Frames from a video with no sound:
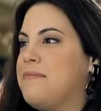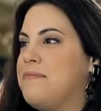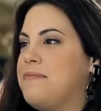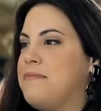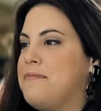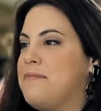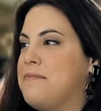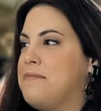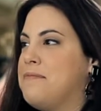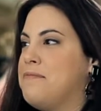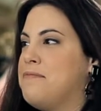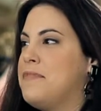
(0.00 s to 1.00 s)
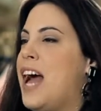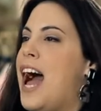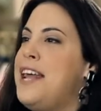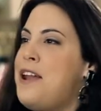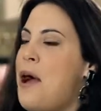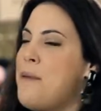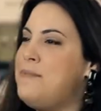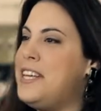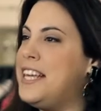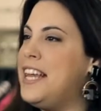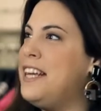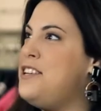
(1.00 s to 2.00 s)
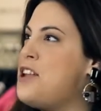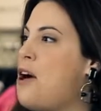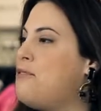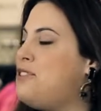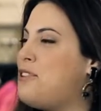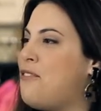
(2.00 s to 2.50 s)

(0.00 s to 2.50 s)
which I'm just like I know, crazy I'm for.